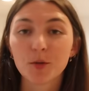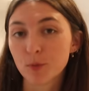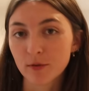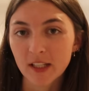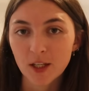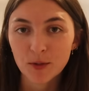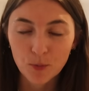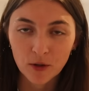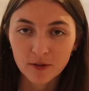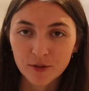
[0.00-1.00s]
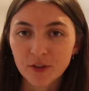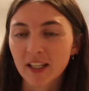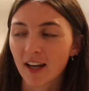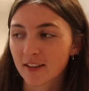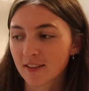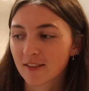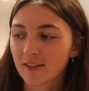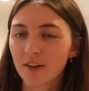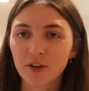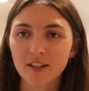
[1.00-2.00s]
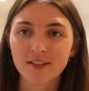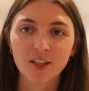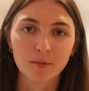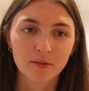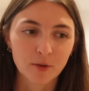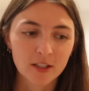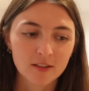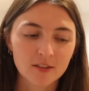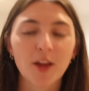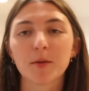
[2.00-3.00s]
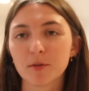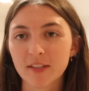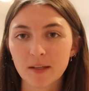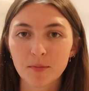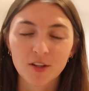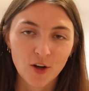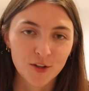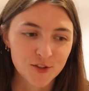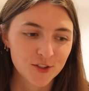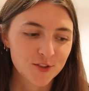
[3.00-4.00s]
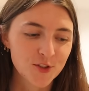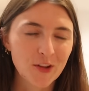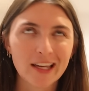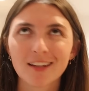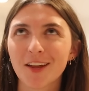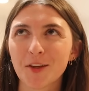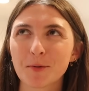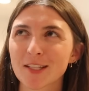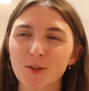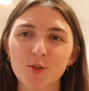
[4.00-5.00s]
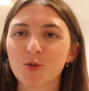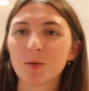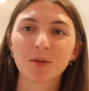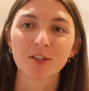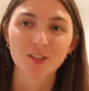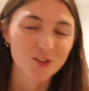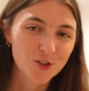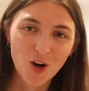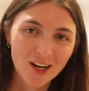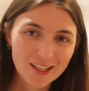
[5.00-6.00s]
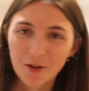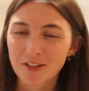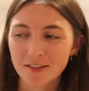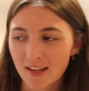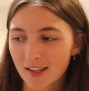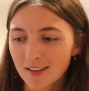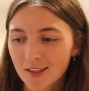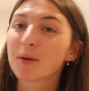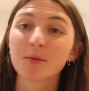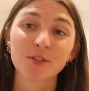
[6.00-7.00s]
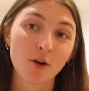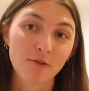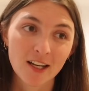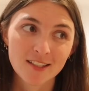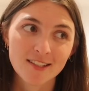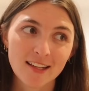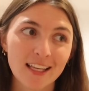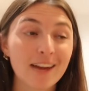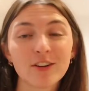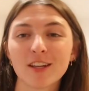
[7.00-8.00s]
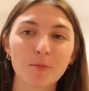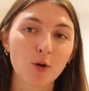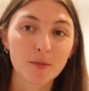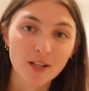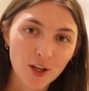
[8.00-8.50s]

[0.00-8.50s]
The movie was wonderful. Yes, I've already seen it before. Not the movie, but the concert. So like nothing was like super shocking or insane, but it was so fun to see like everything more up